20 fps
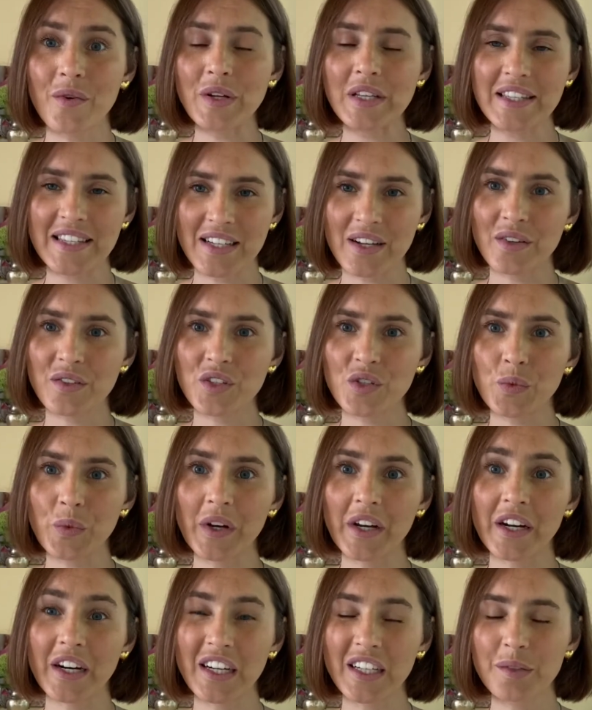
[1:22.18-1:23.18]
it sounds
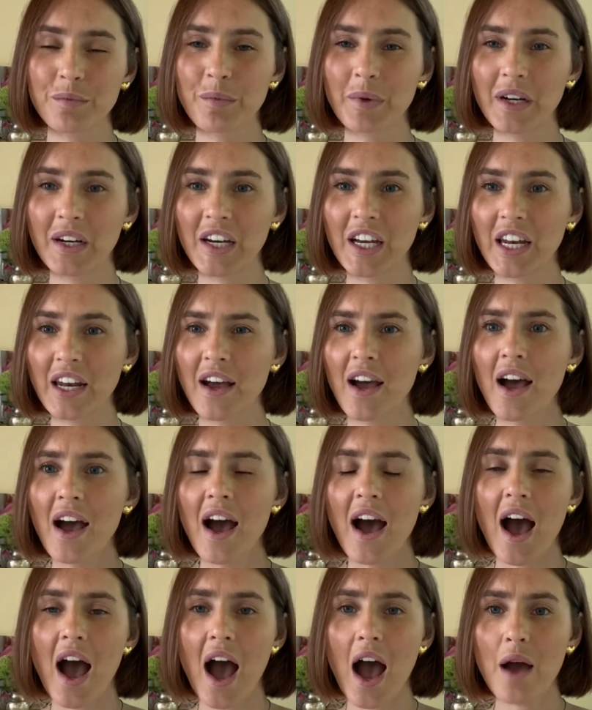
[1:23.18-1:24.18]
weird, but
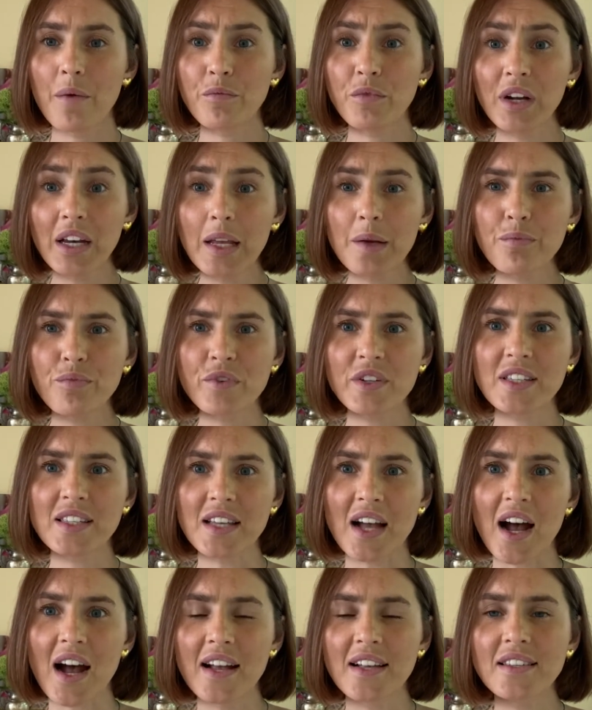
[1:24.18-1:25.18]
I'm really
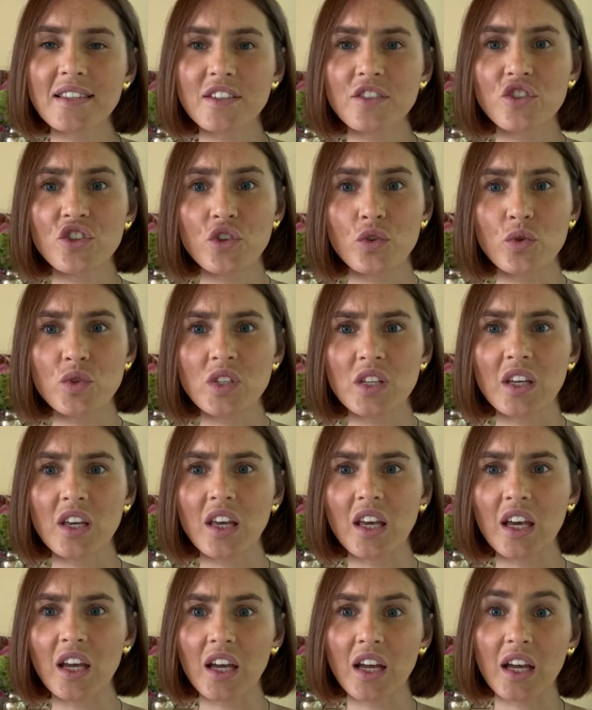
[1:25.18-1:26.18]
precise in
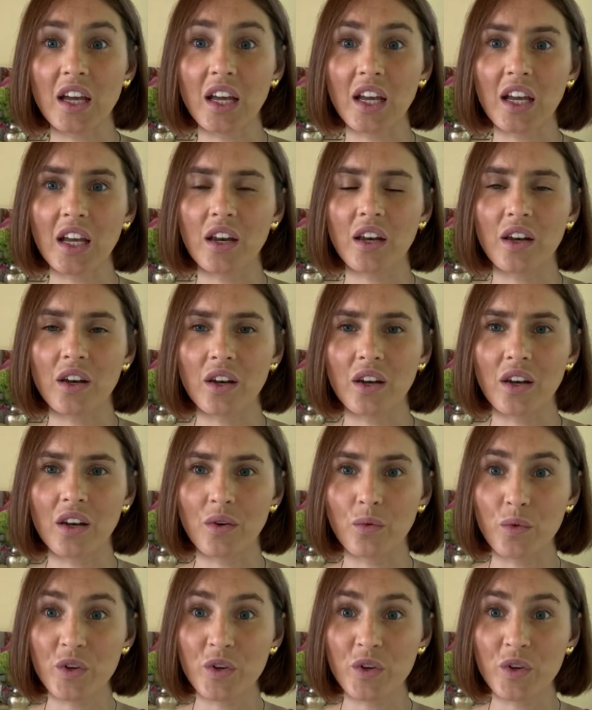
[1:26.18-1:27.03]
choosing in